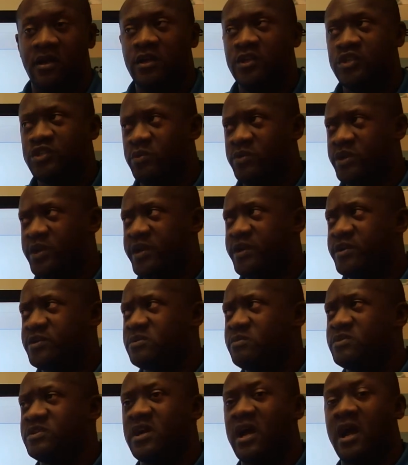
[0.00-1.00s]
So when you hear
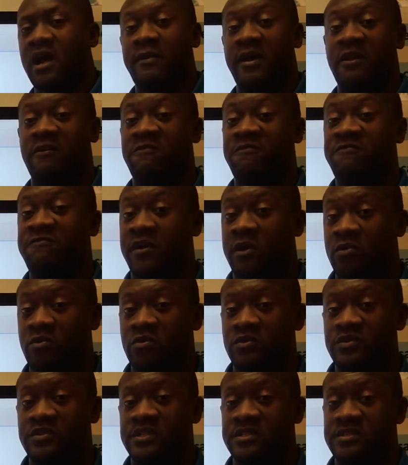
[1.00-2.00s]
someone talk about a
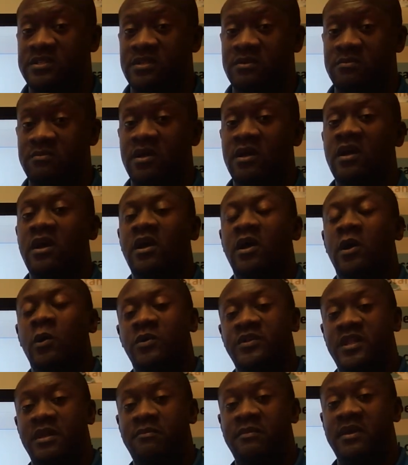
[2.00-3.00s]
federal system,
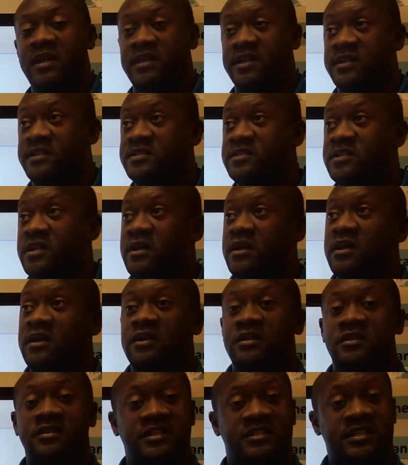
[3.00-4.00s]
what they mean is
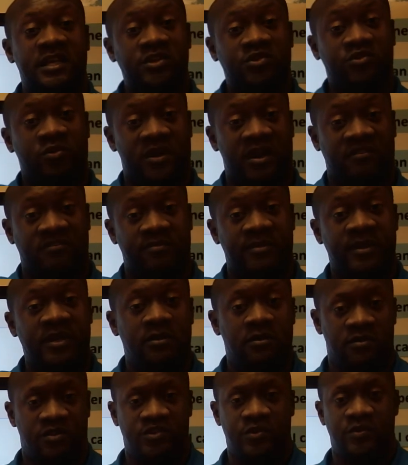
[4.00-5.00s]
the central
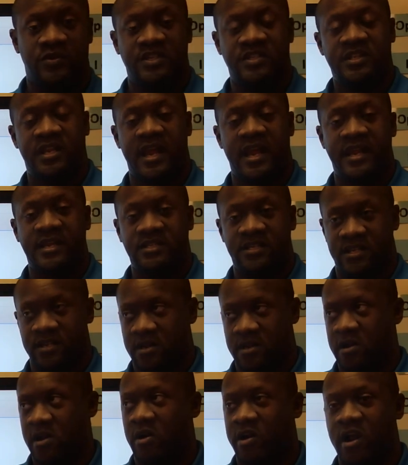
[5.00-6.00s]
government, so in this case,
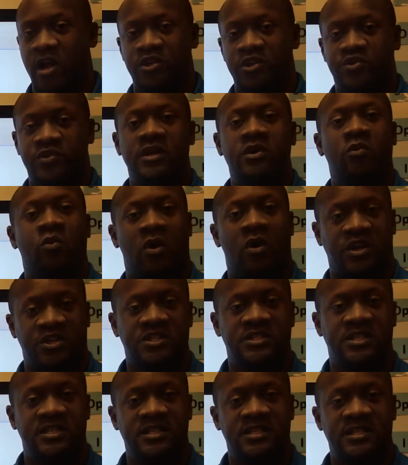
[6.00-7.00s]
in our country,
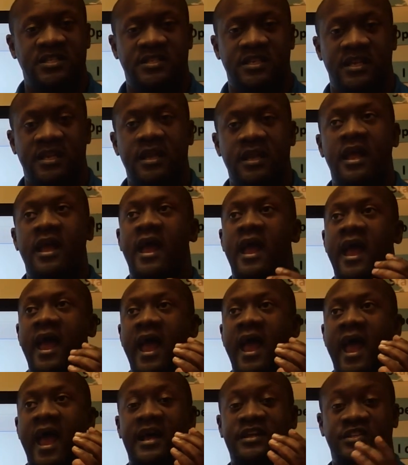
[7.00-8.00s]
Washington, D.C.,
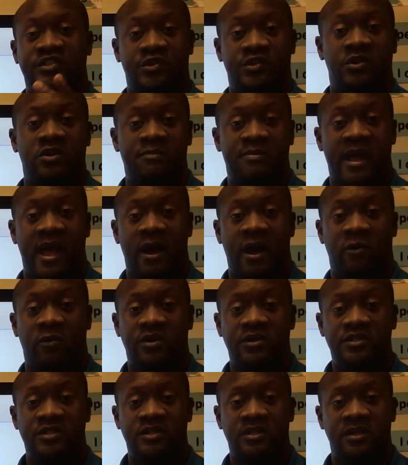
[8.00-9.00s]
has certain
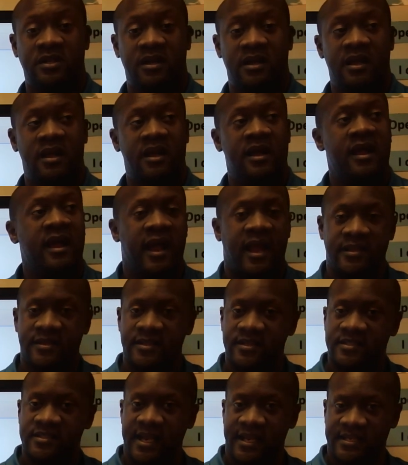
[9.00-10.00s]
powers, and the
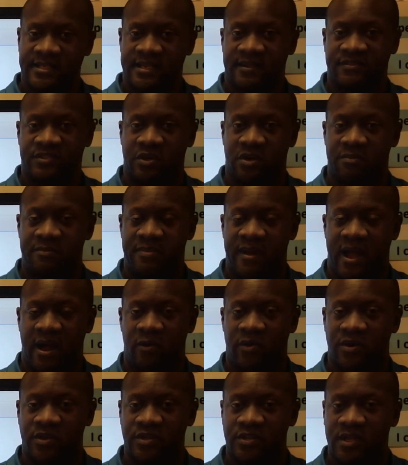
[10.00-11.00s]
states have certain
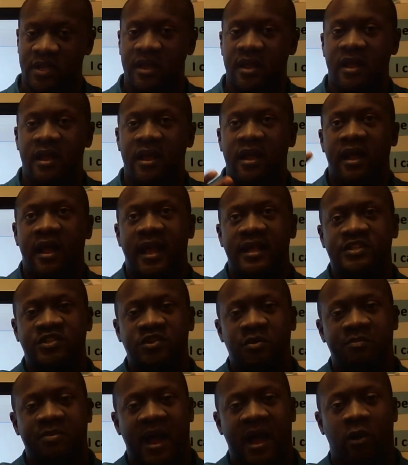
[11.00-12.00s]
powers. And
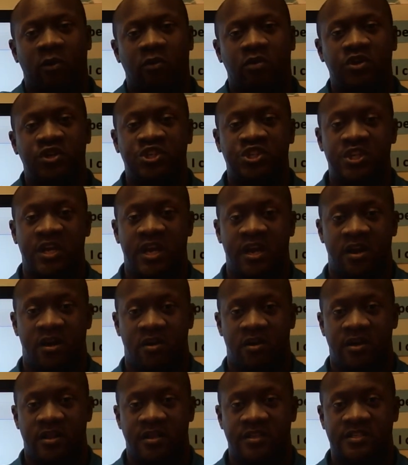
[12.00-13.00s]
so power is
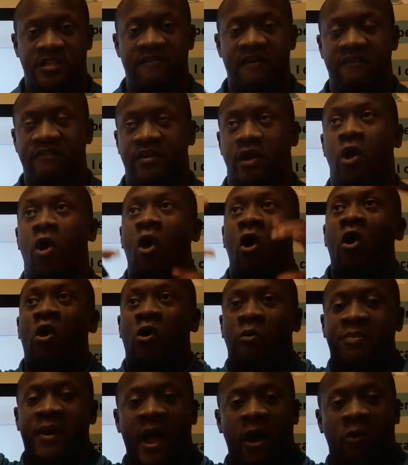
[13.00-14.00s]
shared. Instead of having
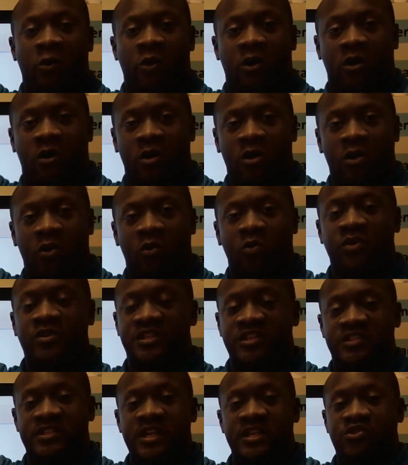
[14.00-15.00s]
all power with
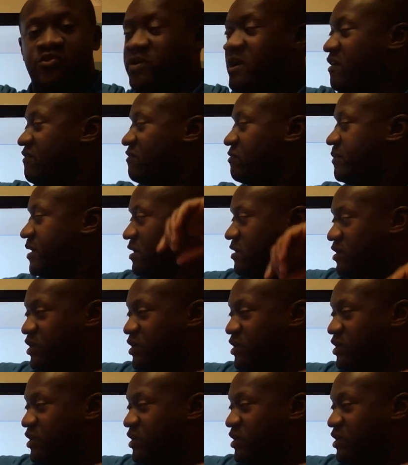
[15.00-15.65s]
the central government,